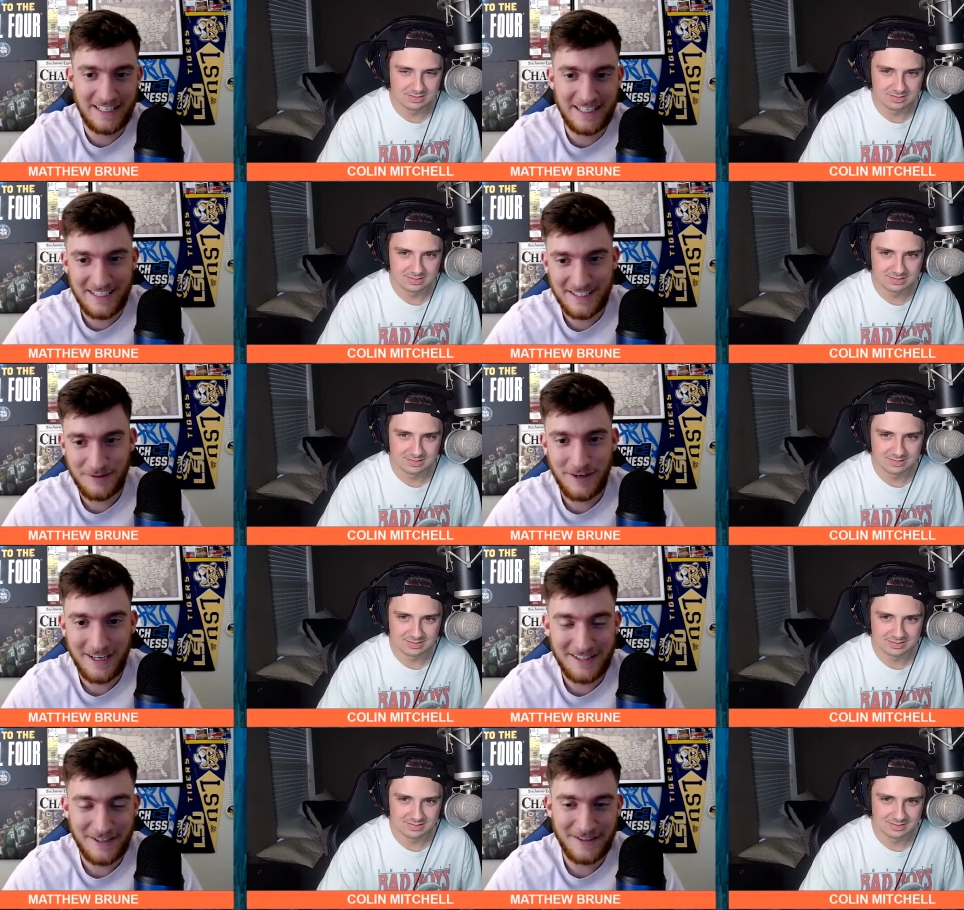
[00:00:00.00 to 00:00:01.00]
Speaker 1: uh, we'll
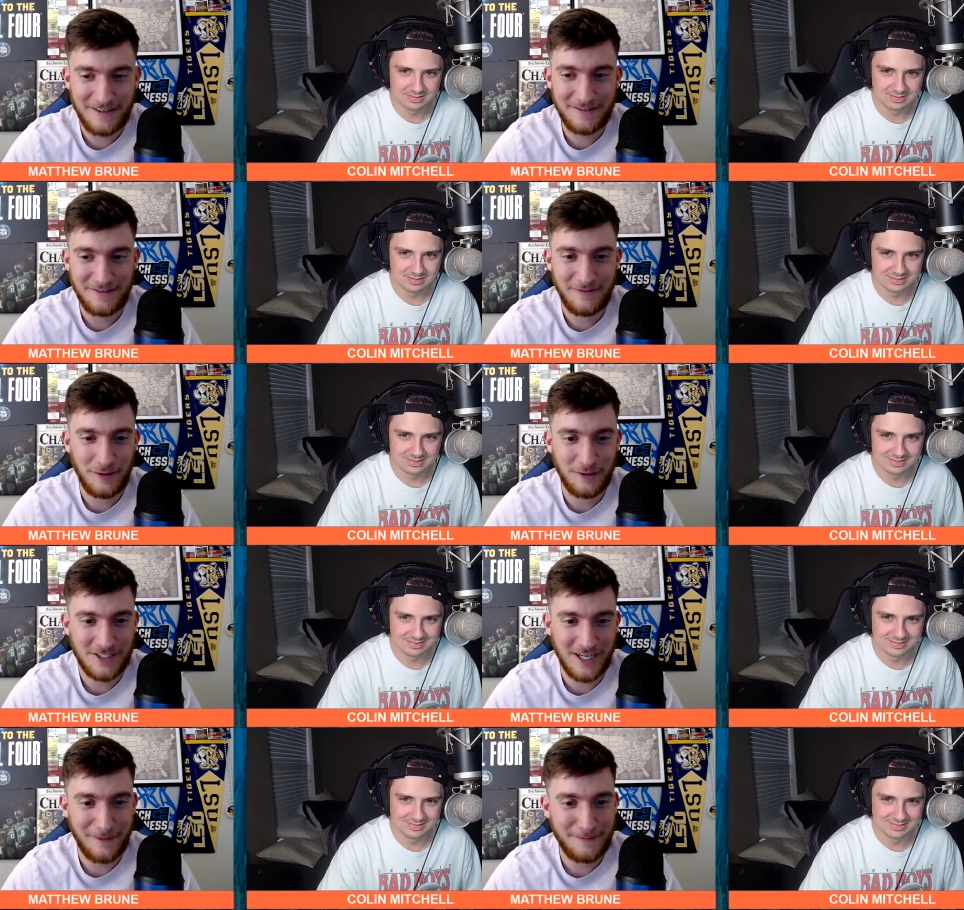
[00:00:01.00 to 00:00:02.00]
edit the the, the
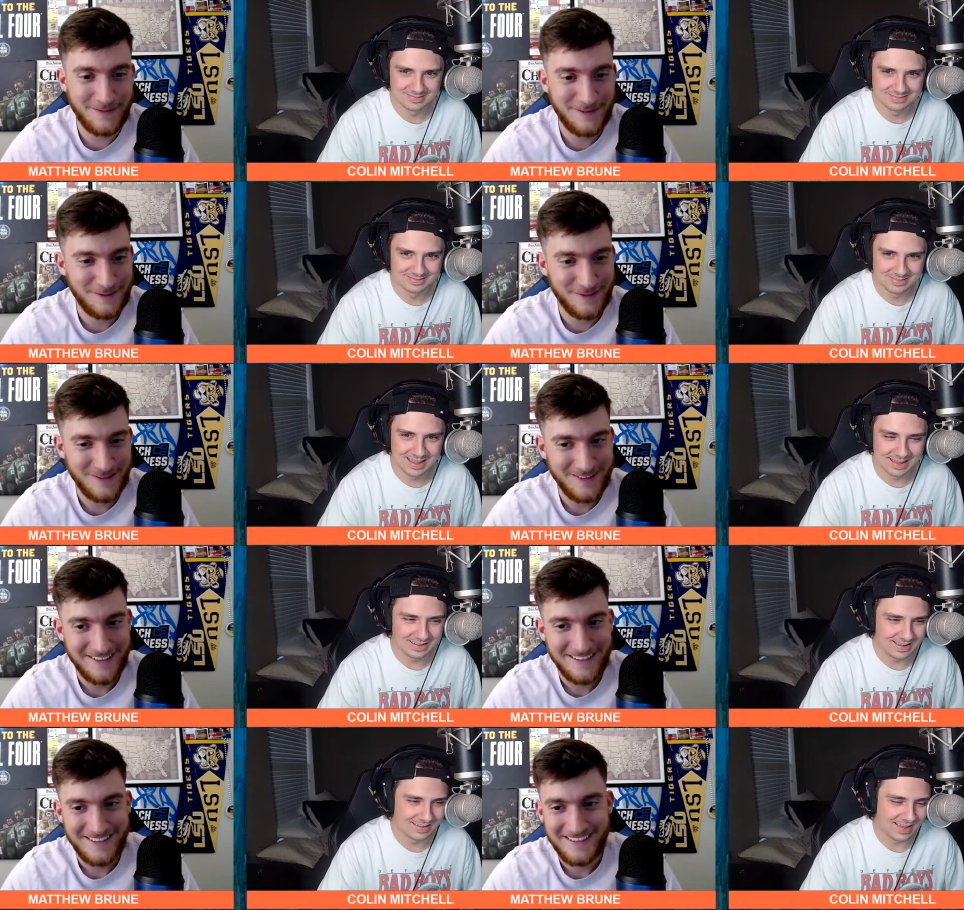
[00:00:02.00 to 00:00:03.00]
Photoshop.
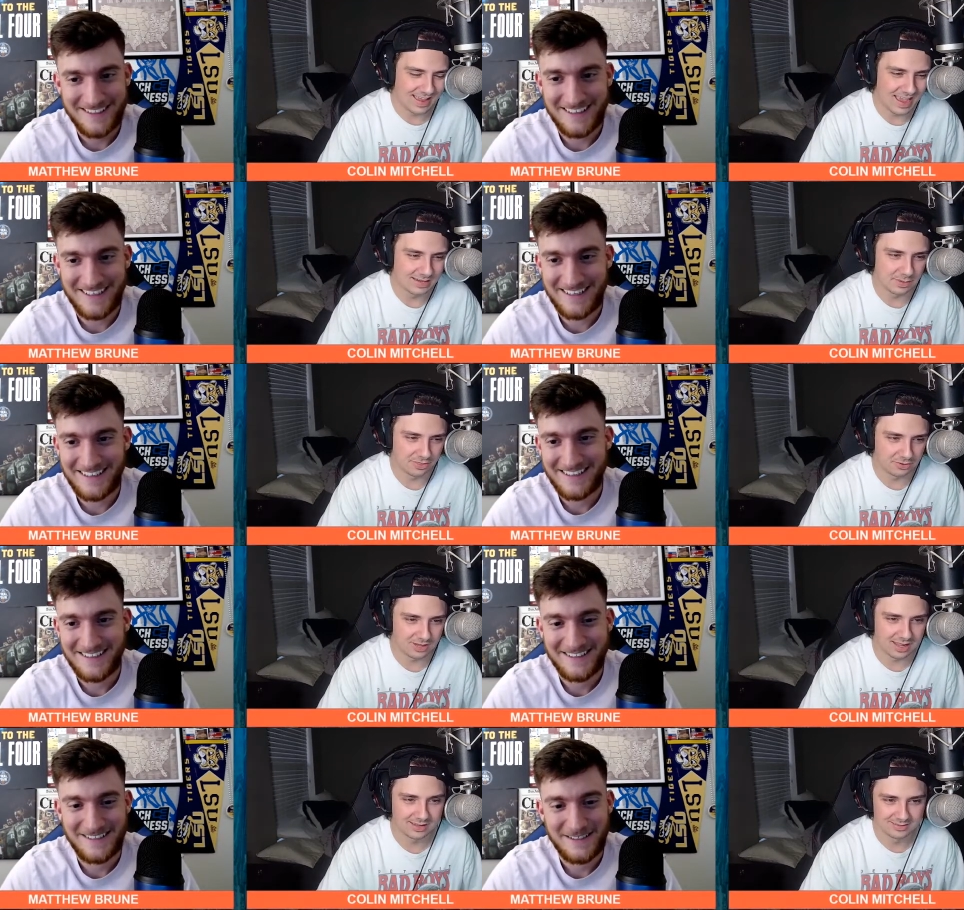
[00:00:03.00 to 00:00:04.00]
Yeah, I, I had him at
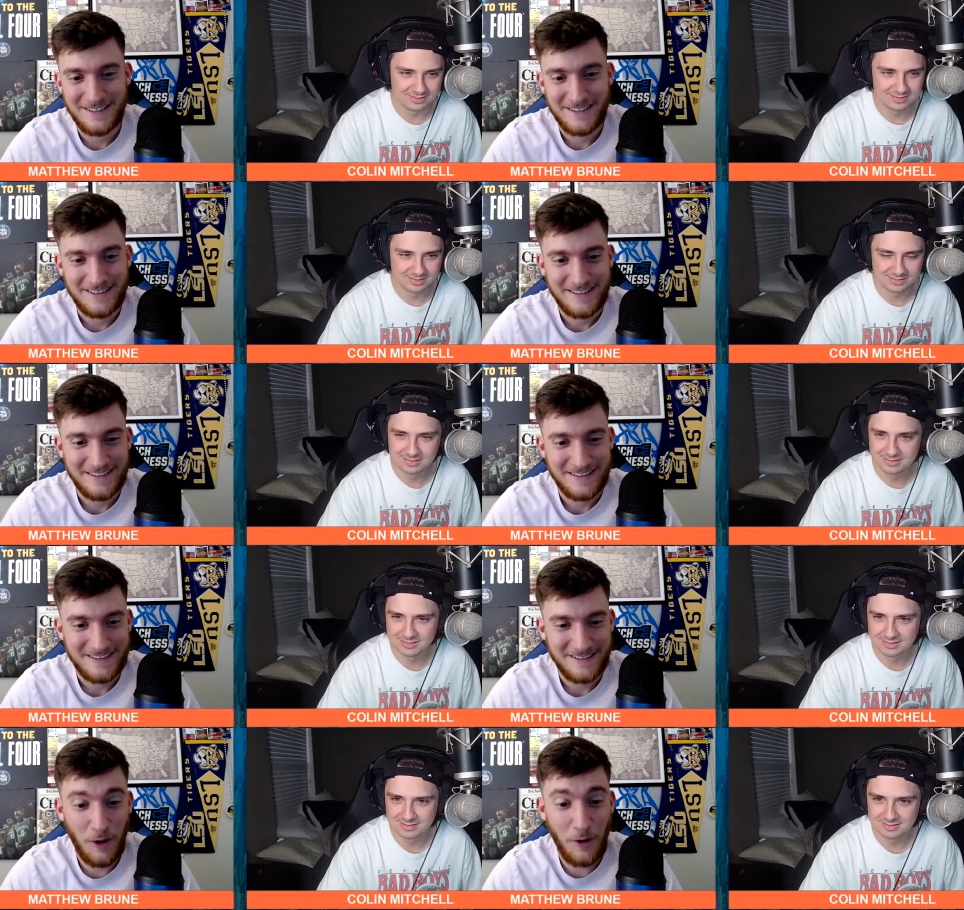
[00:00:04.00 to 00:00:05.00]
38.
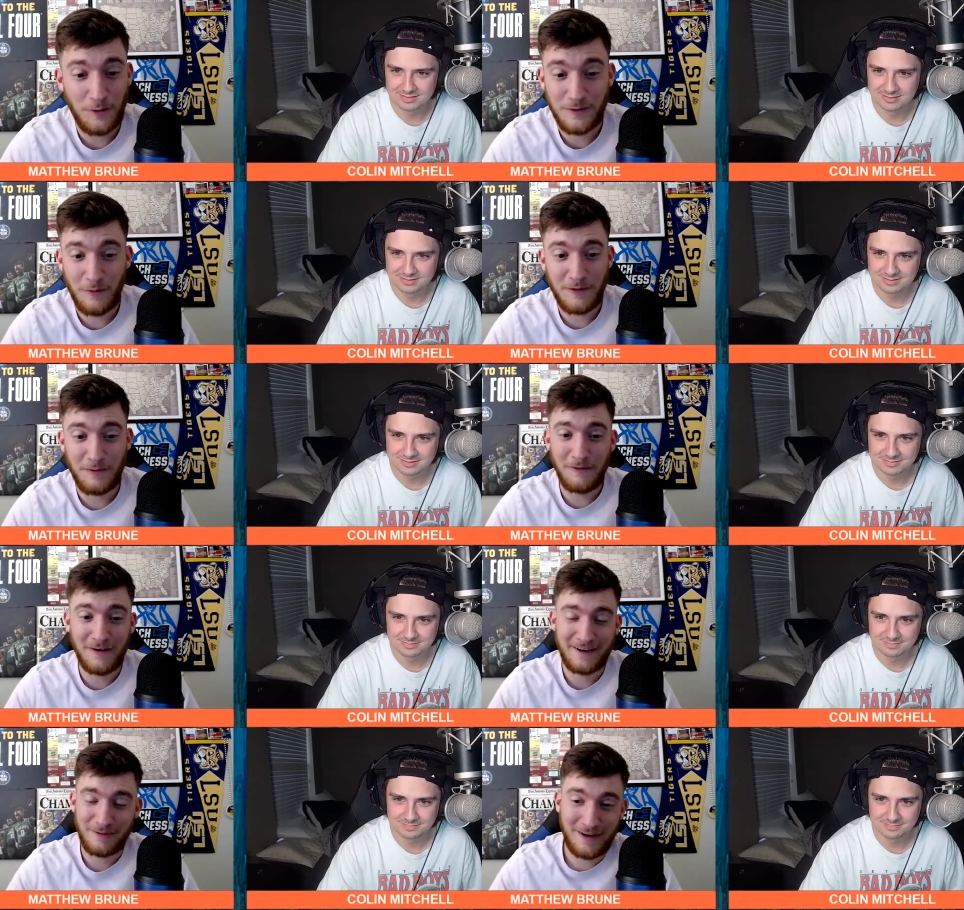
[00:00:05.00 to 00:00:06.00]
Oh no, we won't.
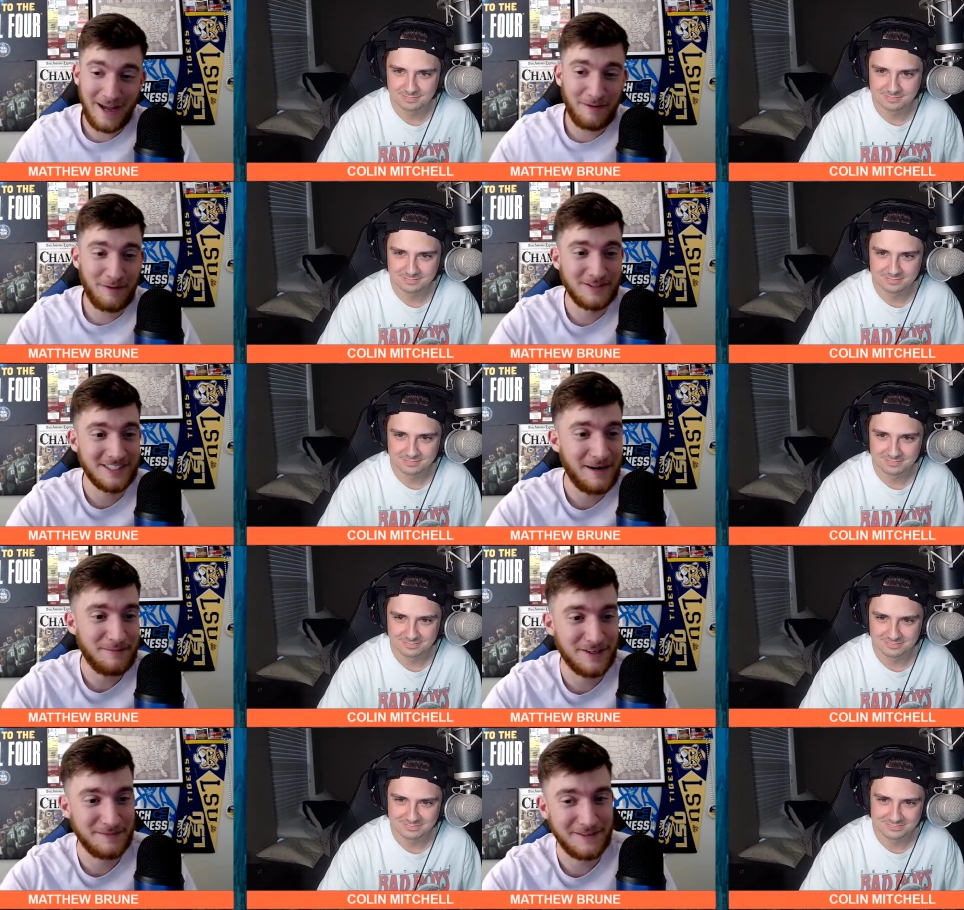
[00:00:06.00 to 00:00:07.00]
Uh, okay, we will not
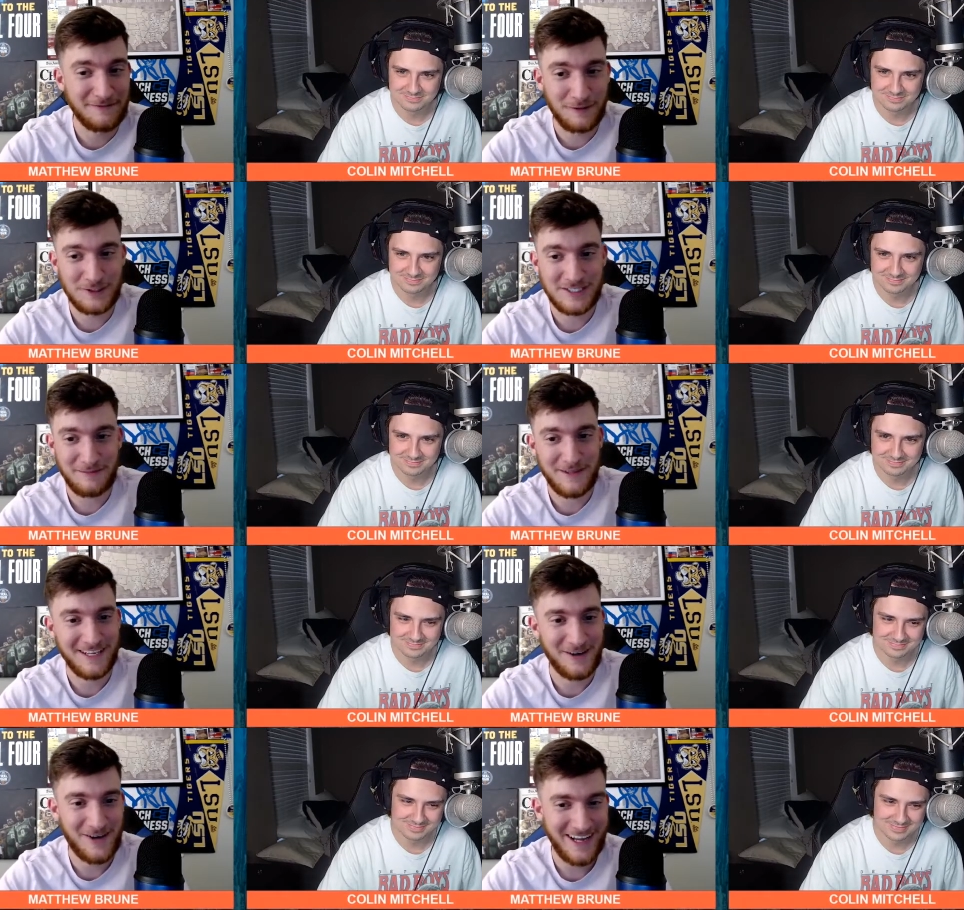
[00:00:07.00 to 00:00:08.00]
put him in the Photoshop
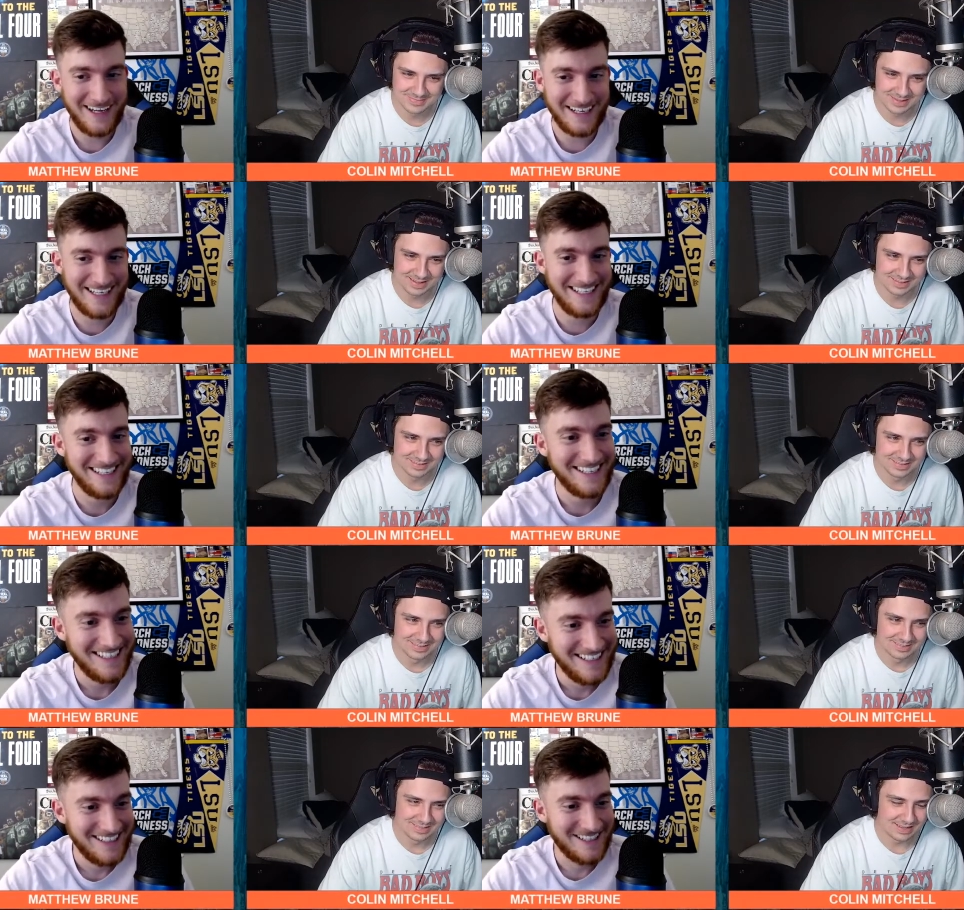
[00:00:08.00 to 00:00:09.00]
then. Okay. Yeah.
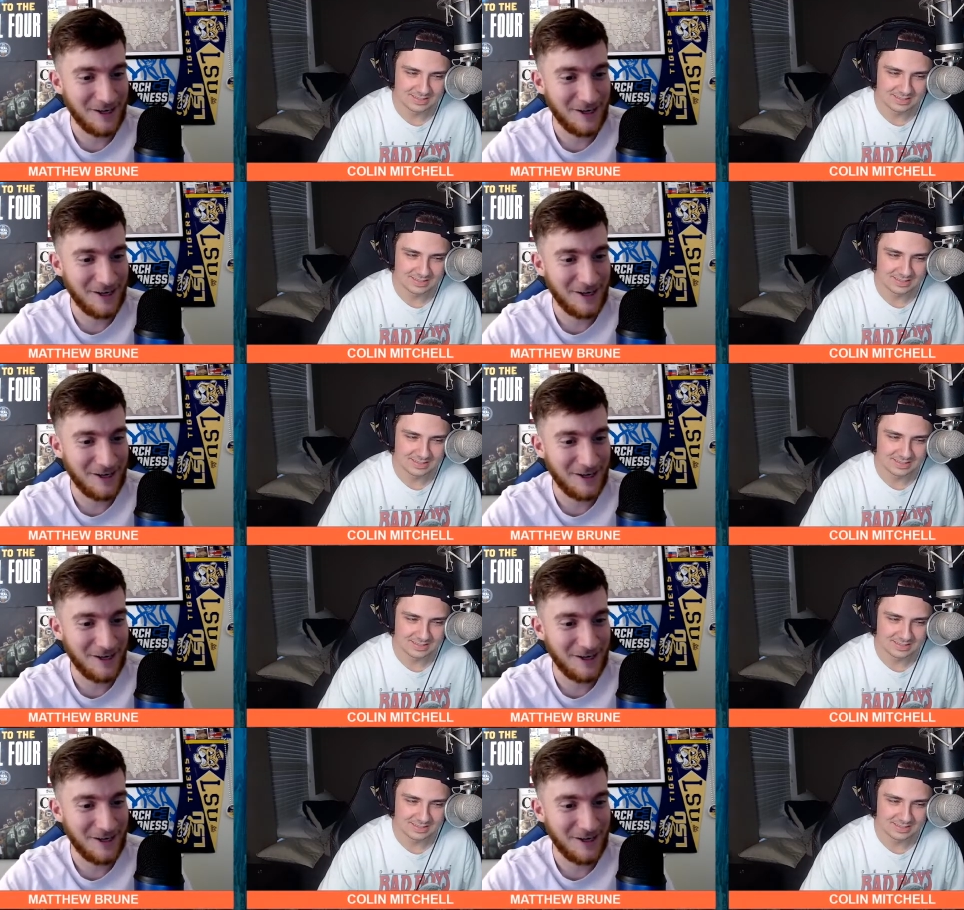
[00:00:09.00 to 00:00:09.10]
Yeah. 38.